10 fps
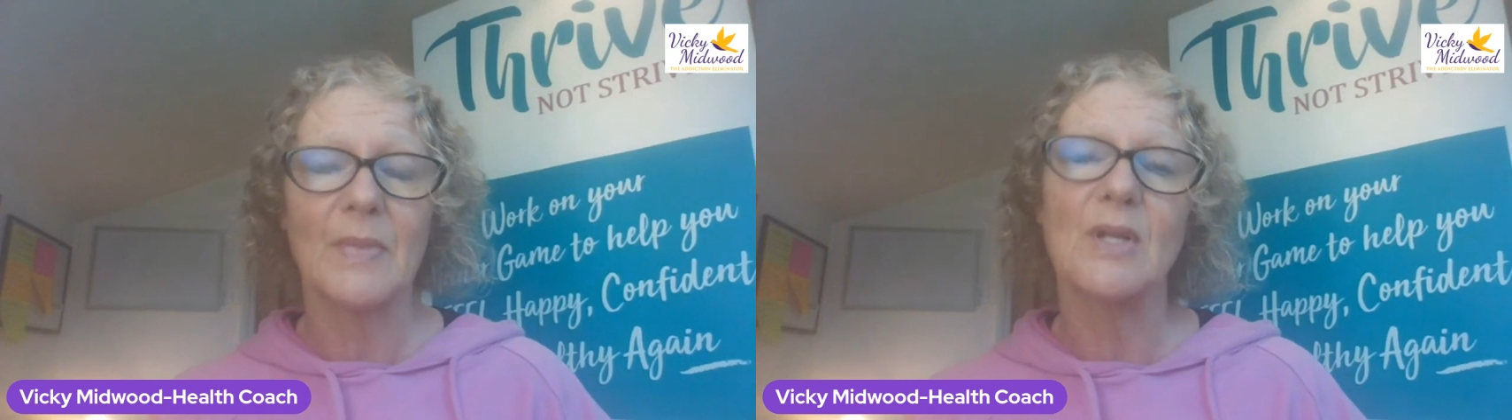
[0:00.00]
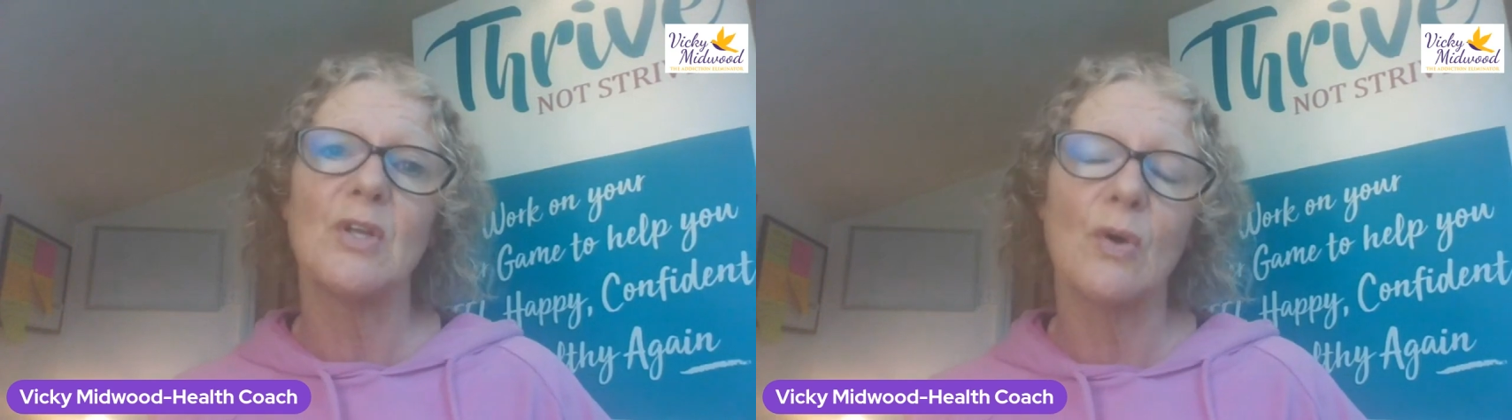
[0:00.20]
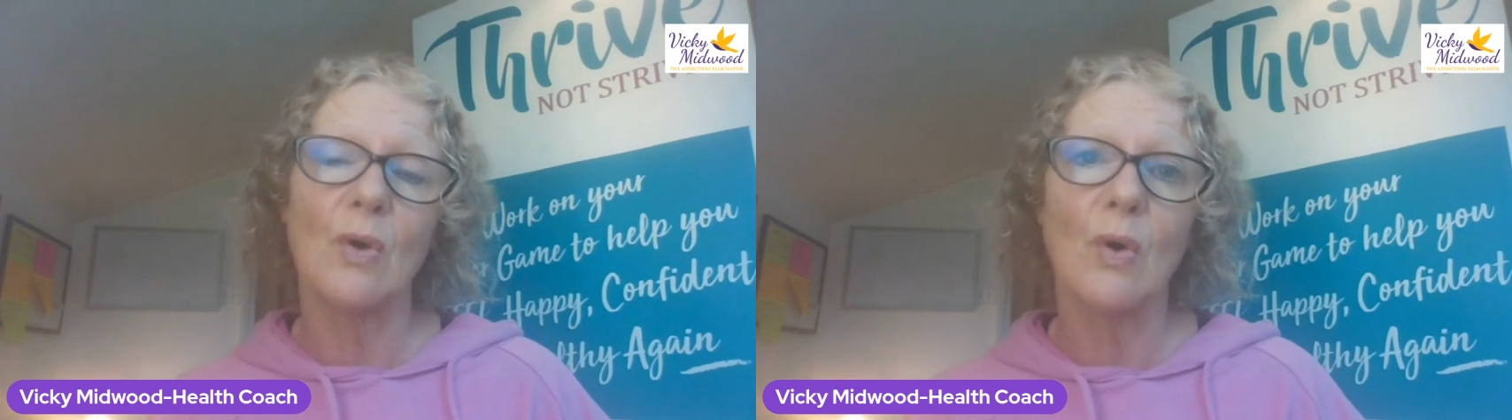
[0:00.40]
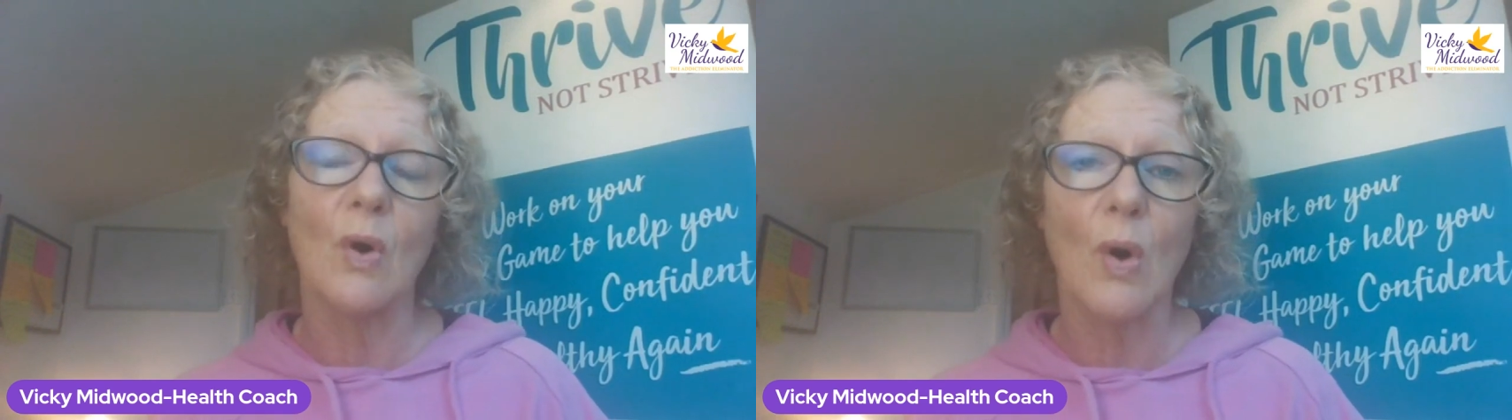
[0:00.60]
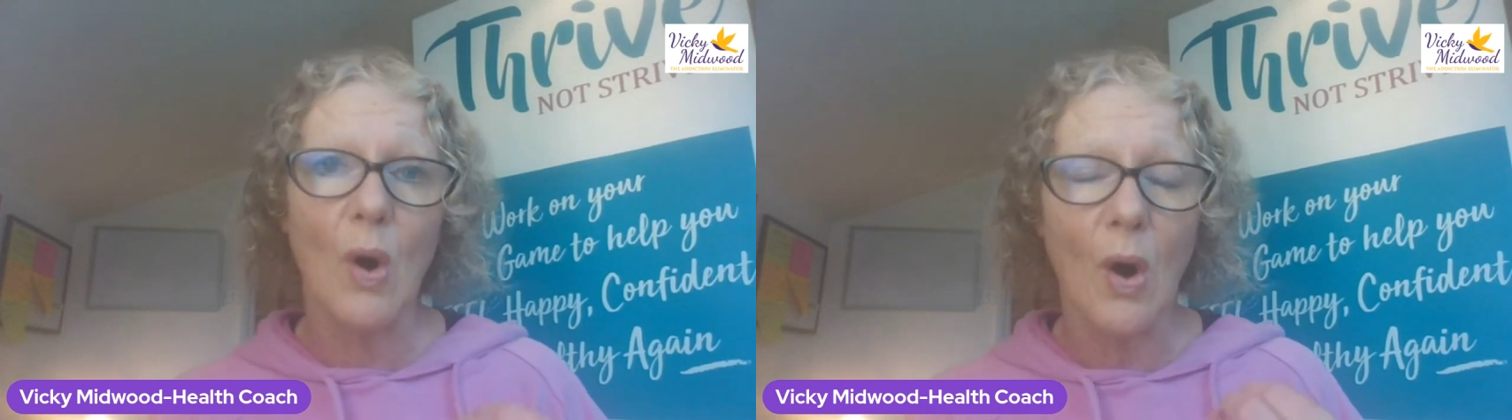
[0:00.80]

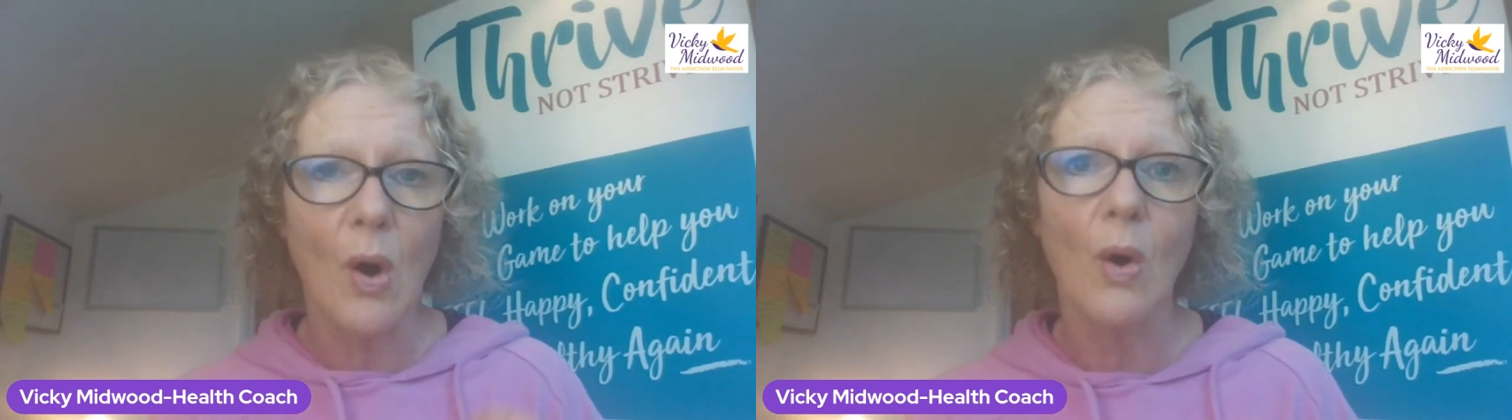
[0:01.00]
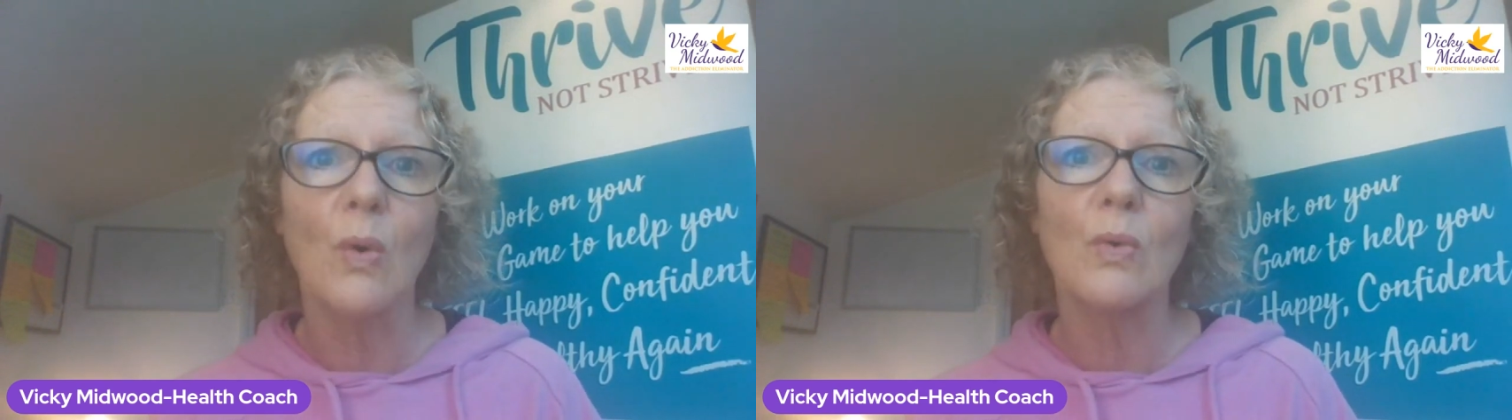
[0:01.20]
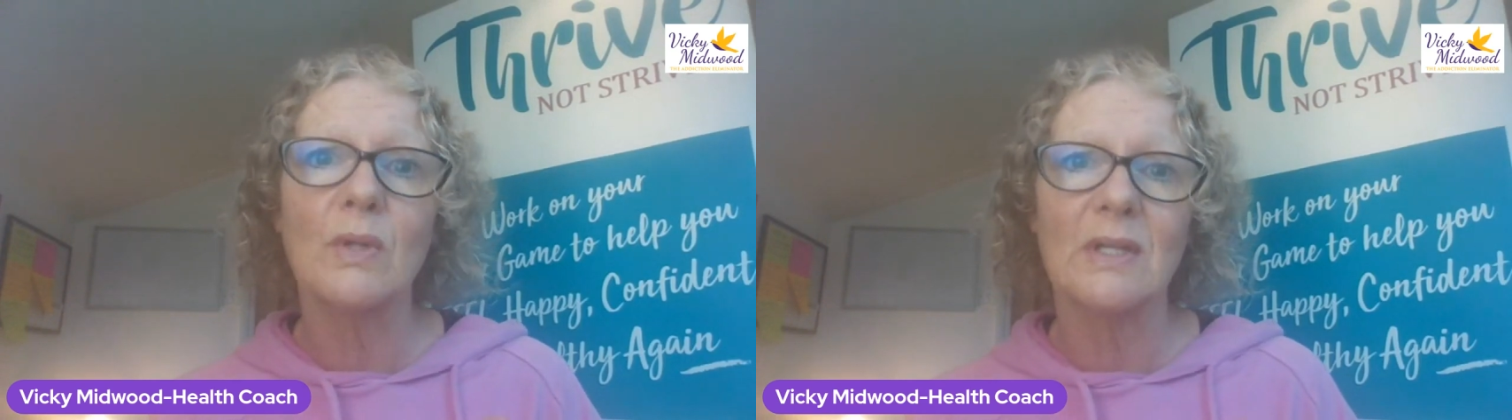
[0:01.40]
your whole